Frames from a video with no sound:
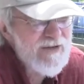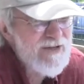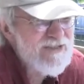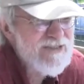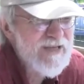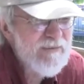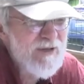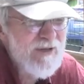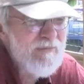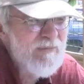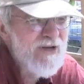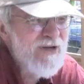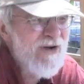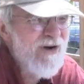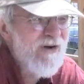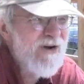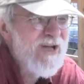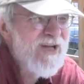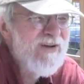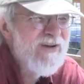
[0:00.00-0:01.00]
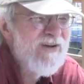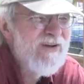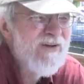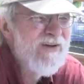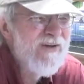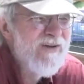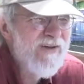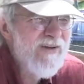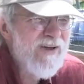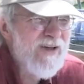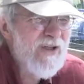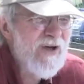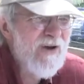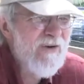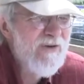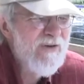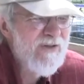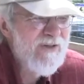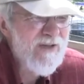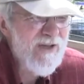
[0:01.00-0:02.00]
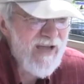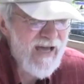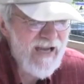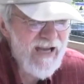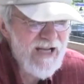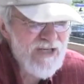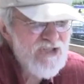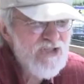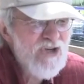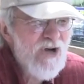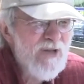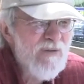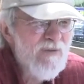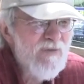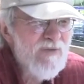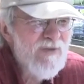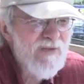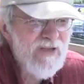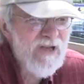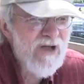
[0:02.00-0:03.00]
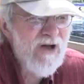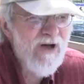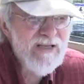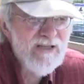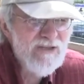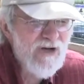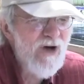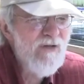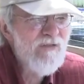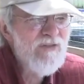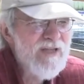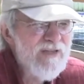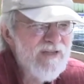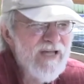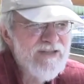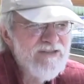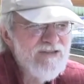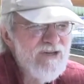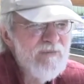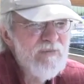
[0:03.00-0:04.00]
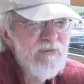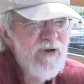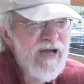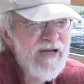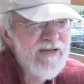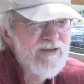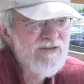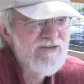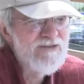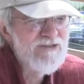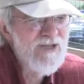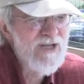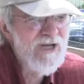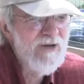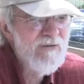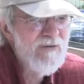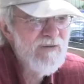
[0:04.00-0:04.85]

because I'm in a big hurry you know, and I should. You know, I don't think that's good practice. You